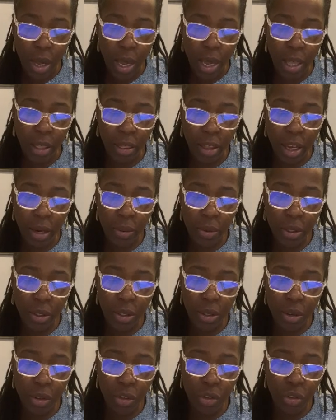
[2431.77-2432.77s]
and there was
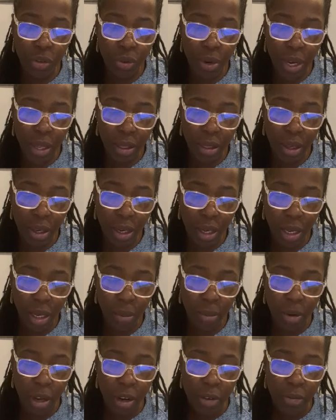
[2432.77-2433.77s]
no strength in
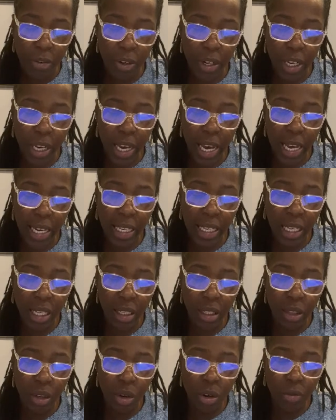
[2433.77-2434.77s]
him, for he had
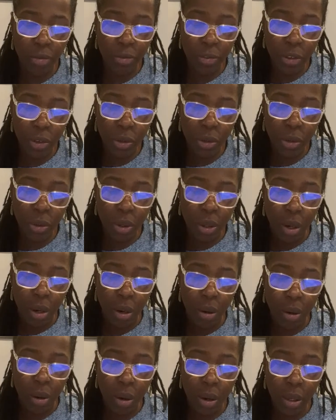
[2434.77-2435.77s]
eaten no food
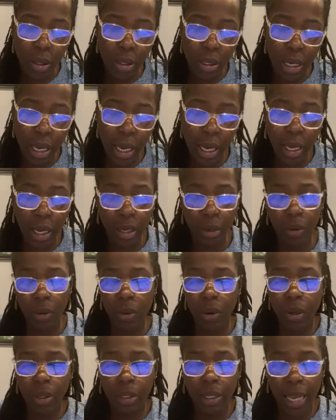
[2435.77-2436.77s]
all day and
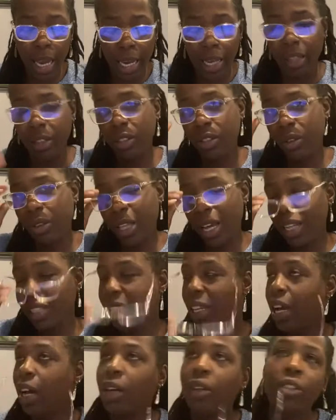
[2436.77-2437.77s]
all night. So that's
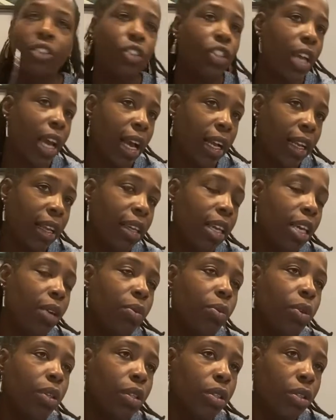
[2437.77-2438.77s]
how he
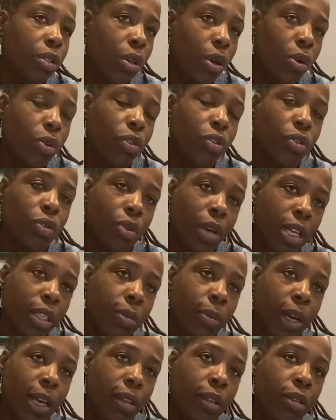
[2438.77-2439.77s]
was so stressed
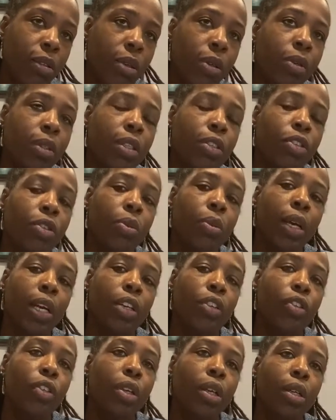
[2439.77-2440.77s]
by this whole
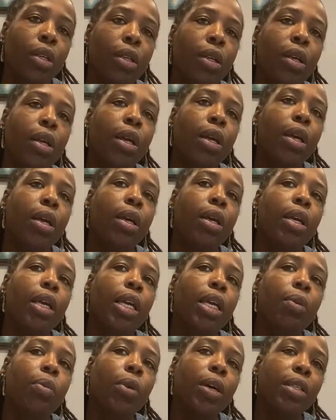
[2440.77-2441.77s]
situation,
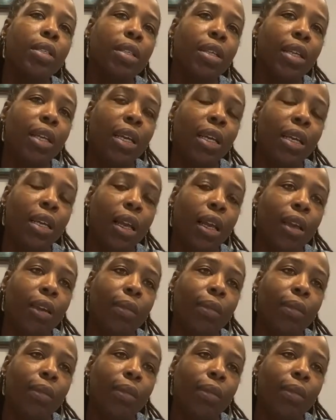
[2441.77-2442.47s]
he wasn't eating.